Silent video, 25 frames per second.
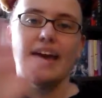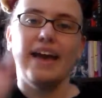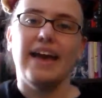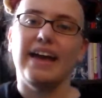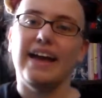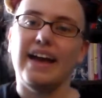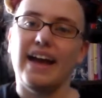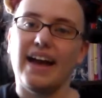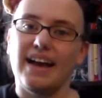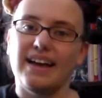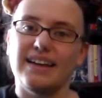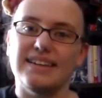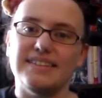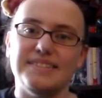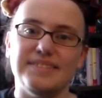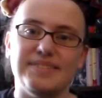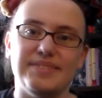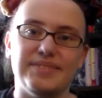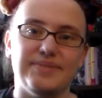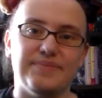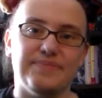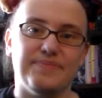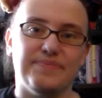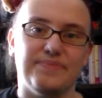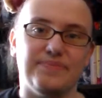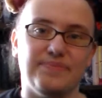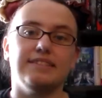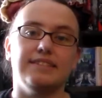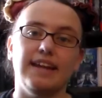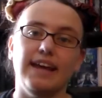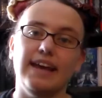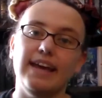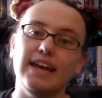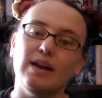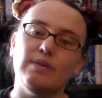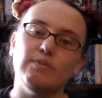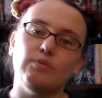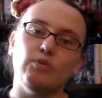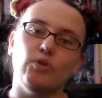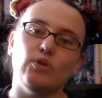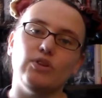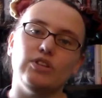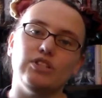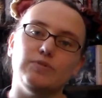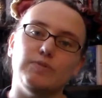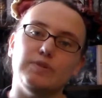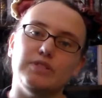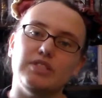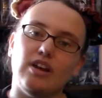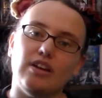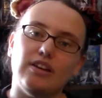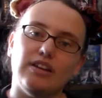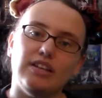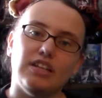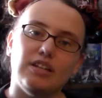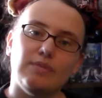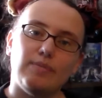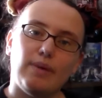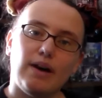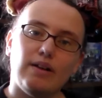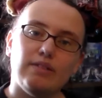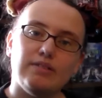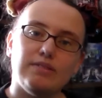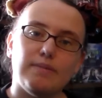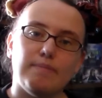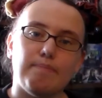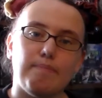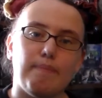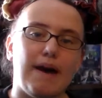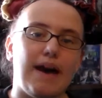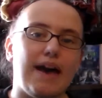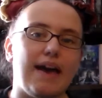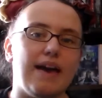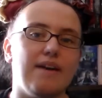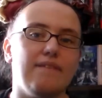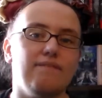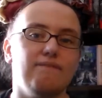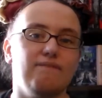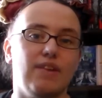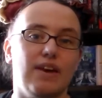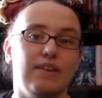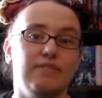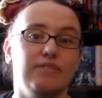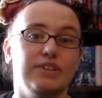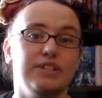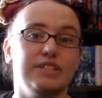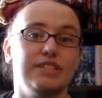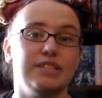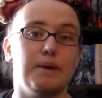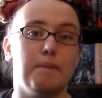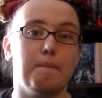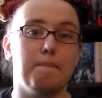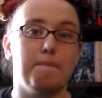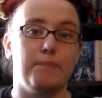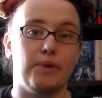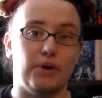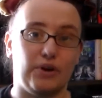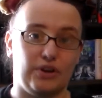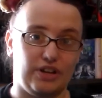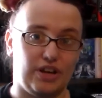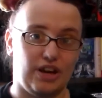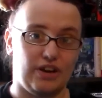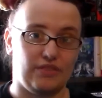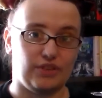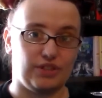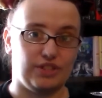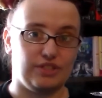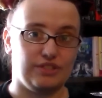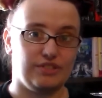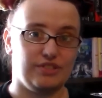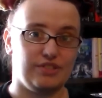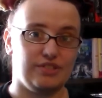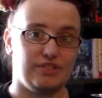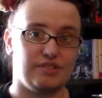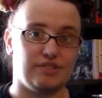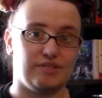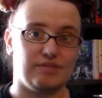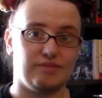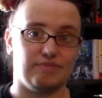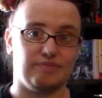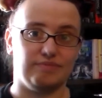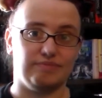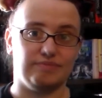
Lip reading: Hey guys! Today I'm going to be talking about my favorite book covers.